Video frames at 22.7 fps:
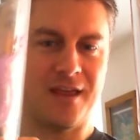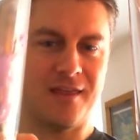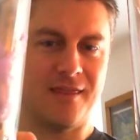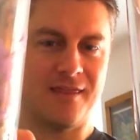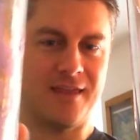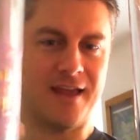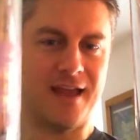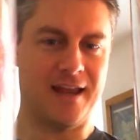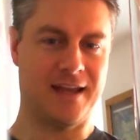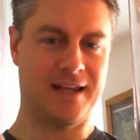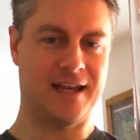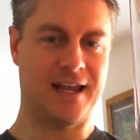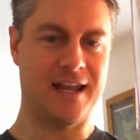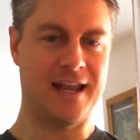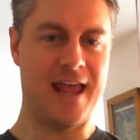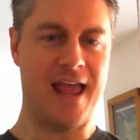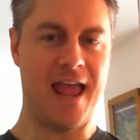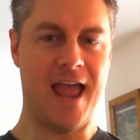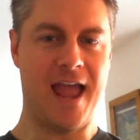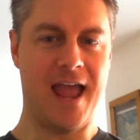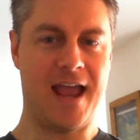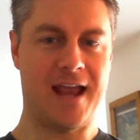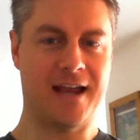that can
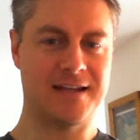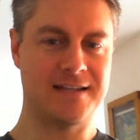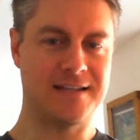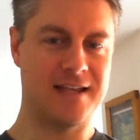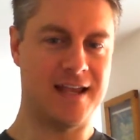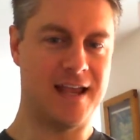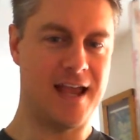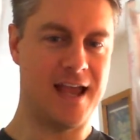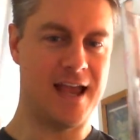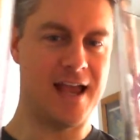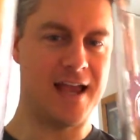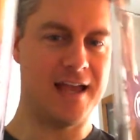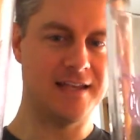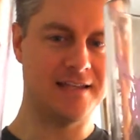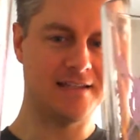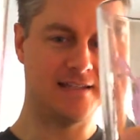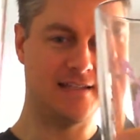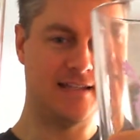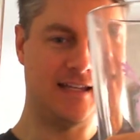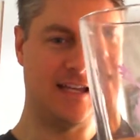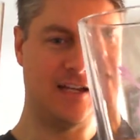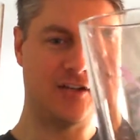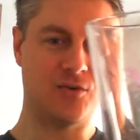act as
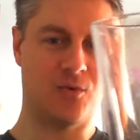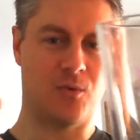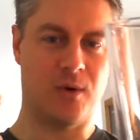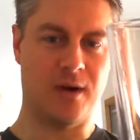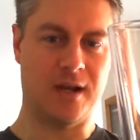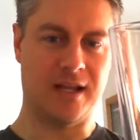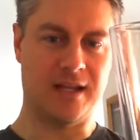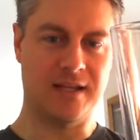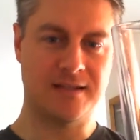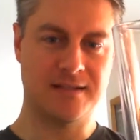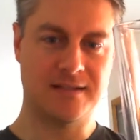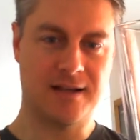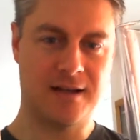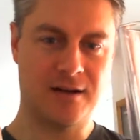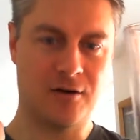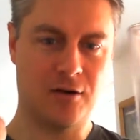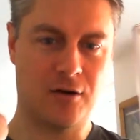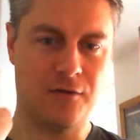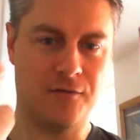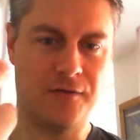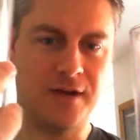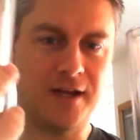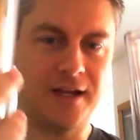D20s. I don't
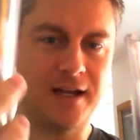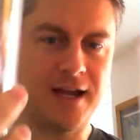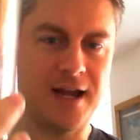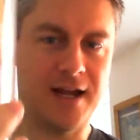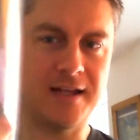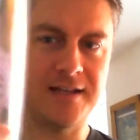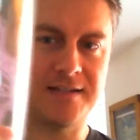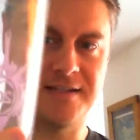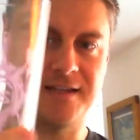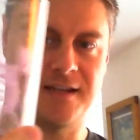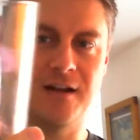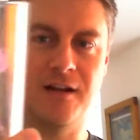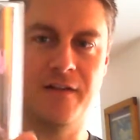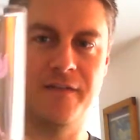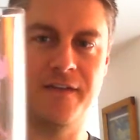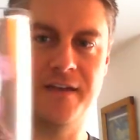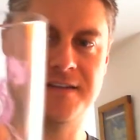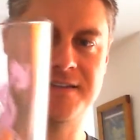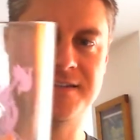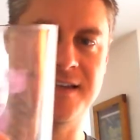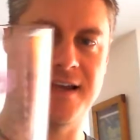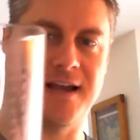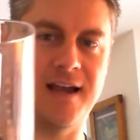know if you can kind of see it on
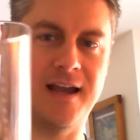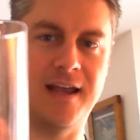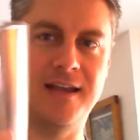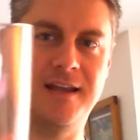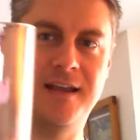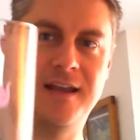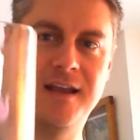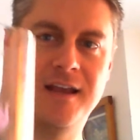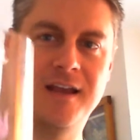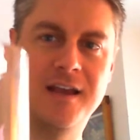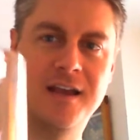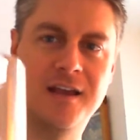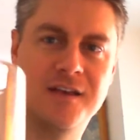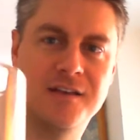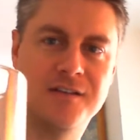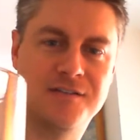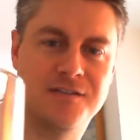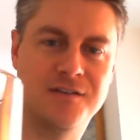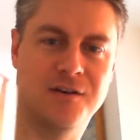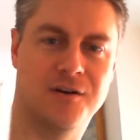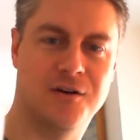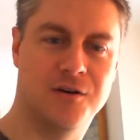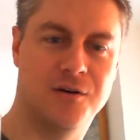this side.
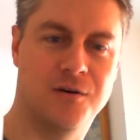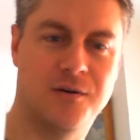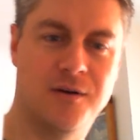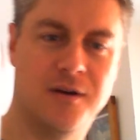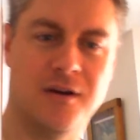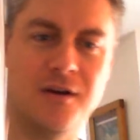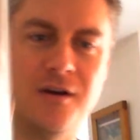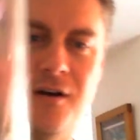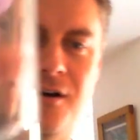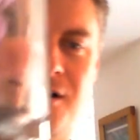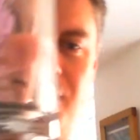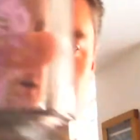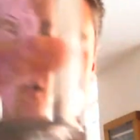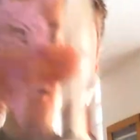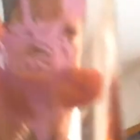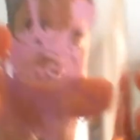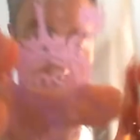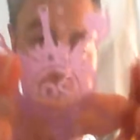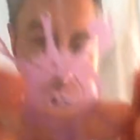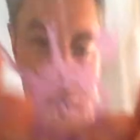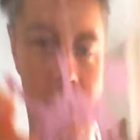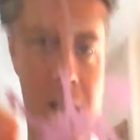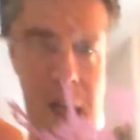So on
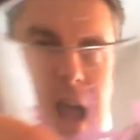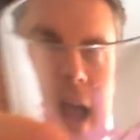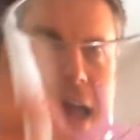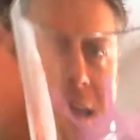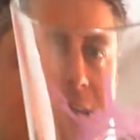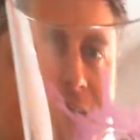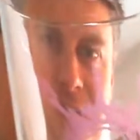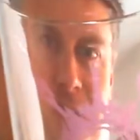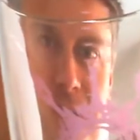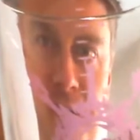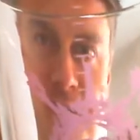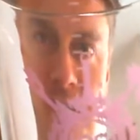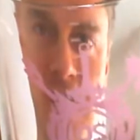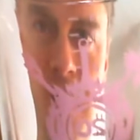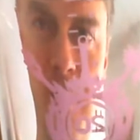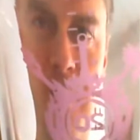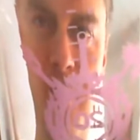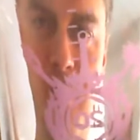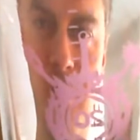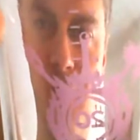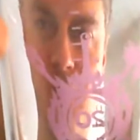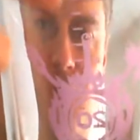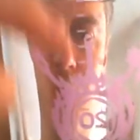the glass, there's
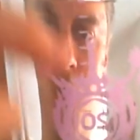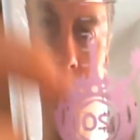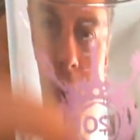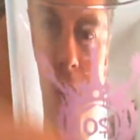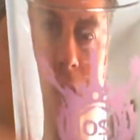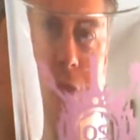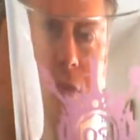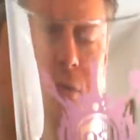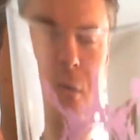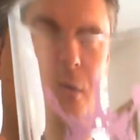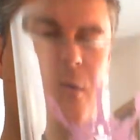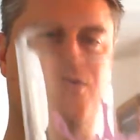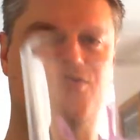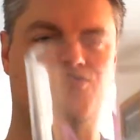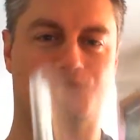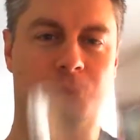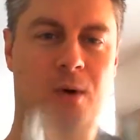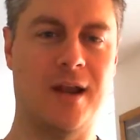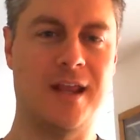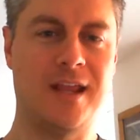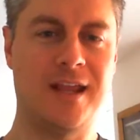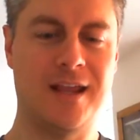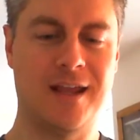numbers 1 through
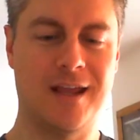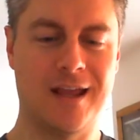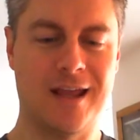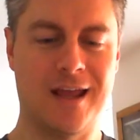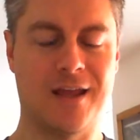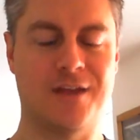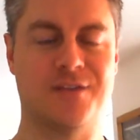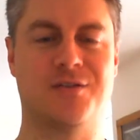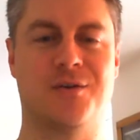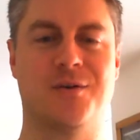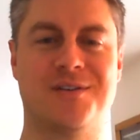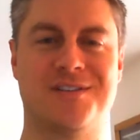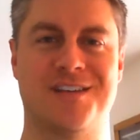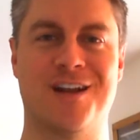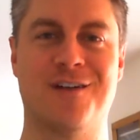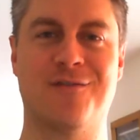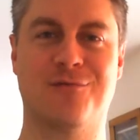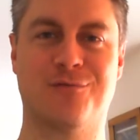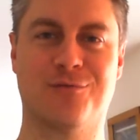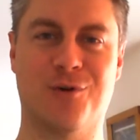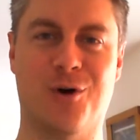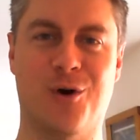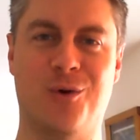20. And so instead
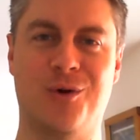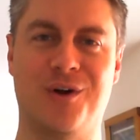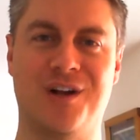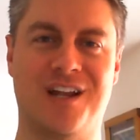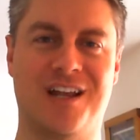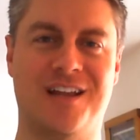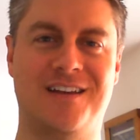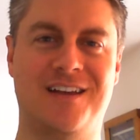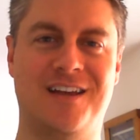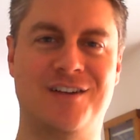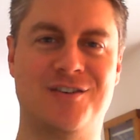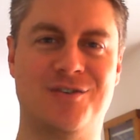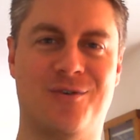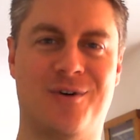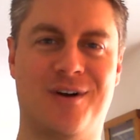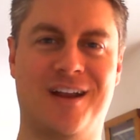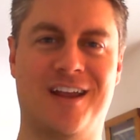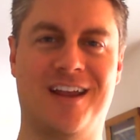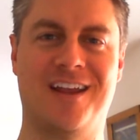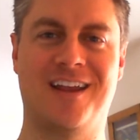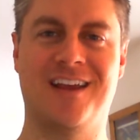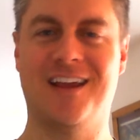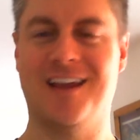of rolling a
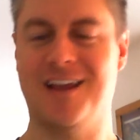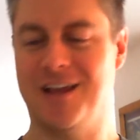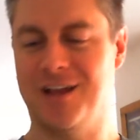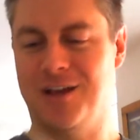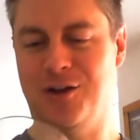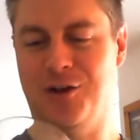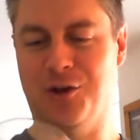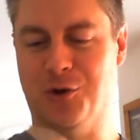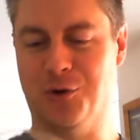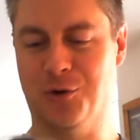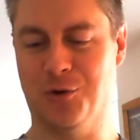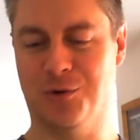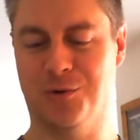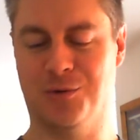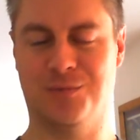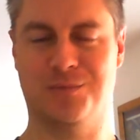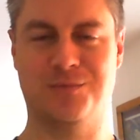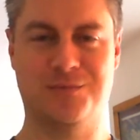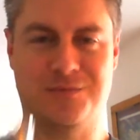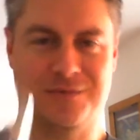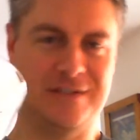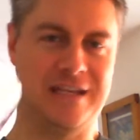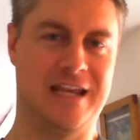D20, you'll
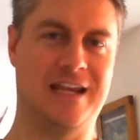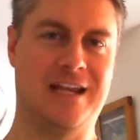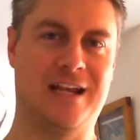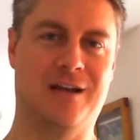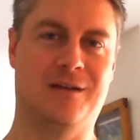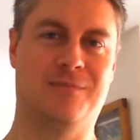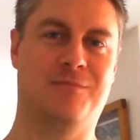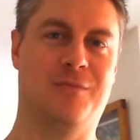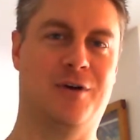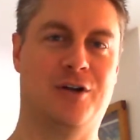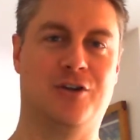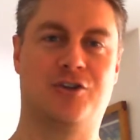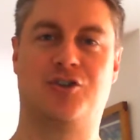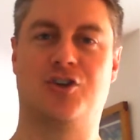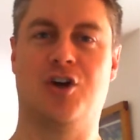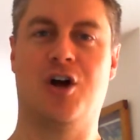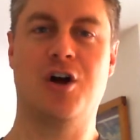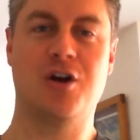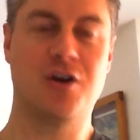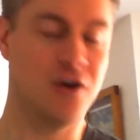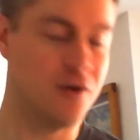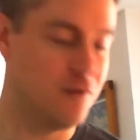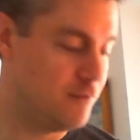take a, a
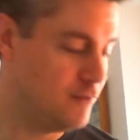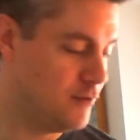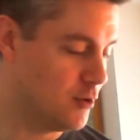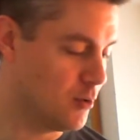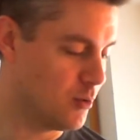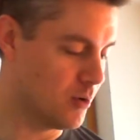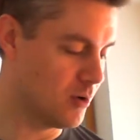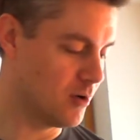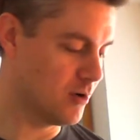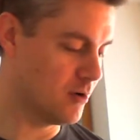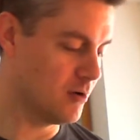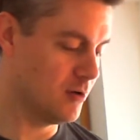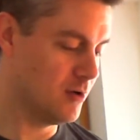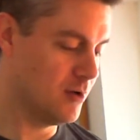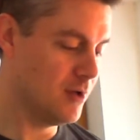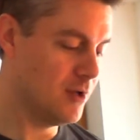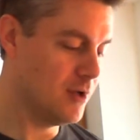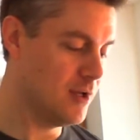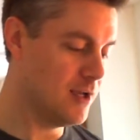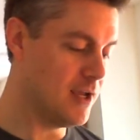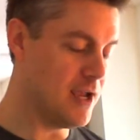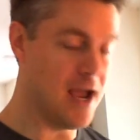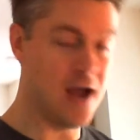chug of your
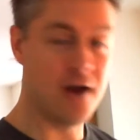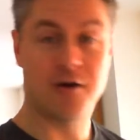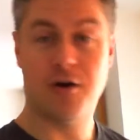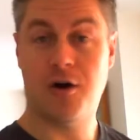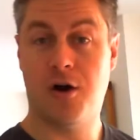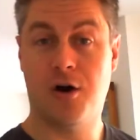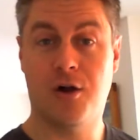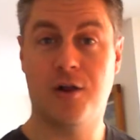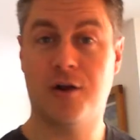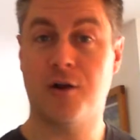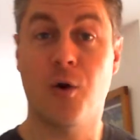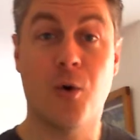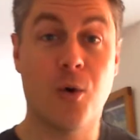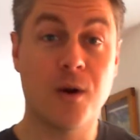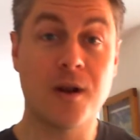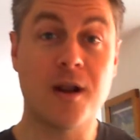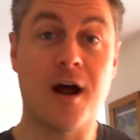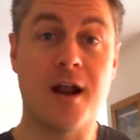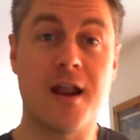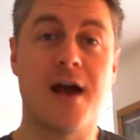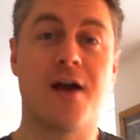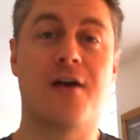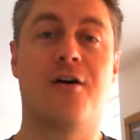alcoholic or
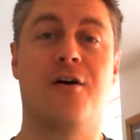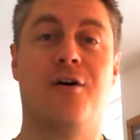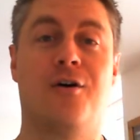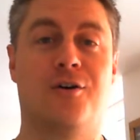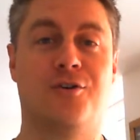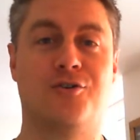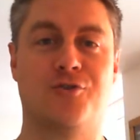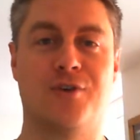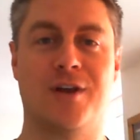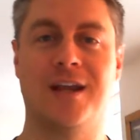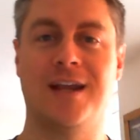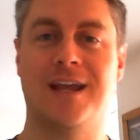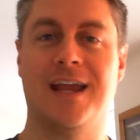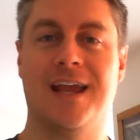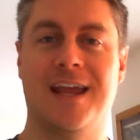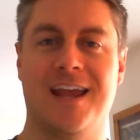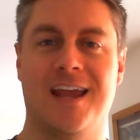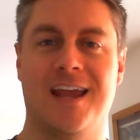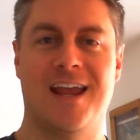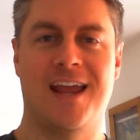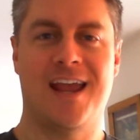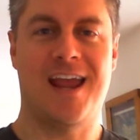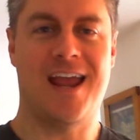non-alcoholic drink,
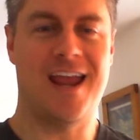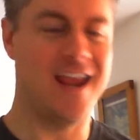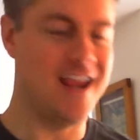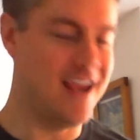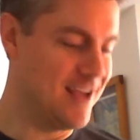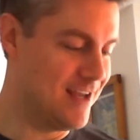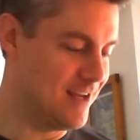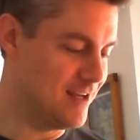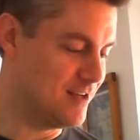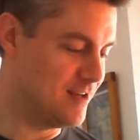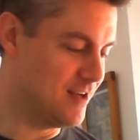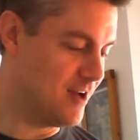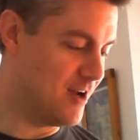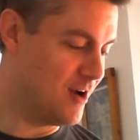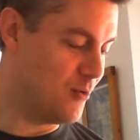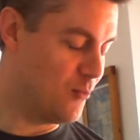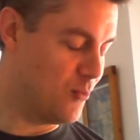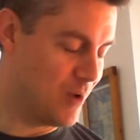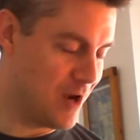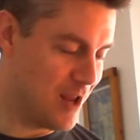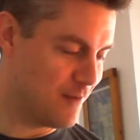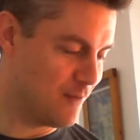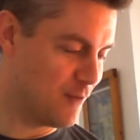and uh,
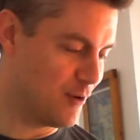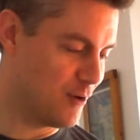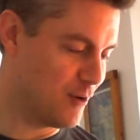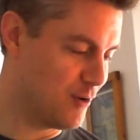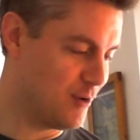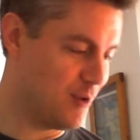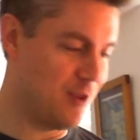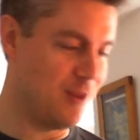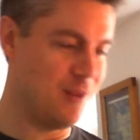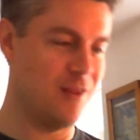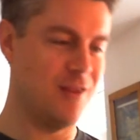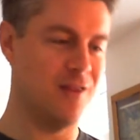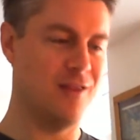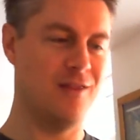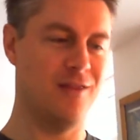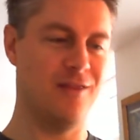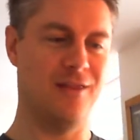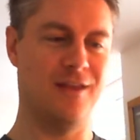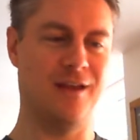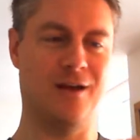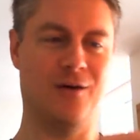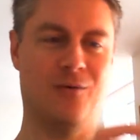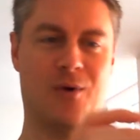whatever
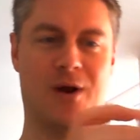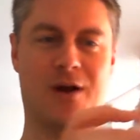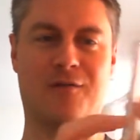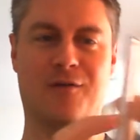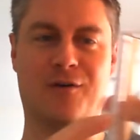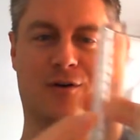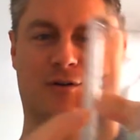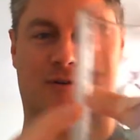the wherever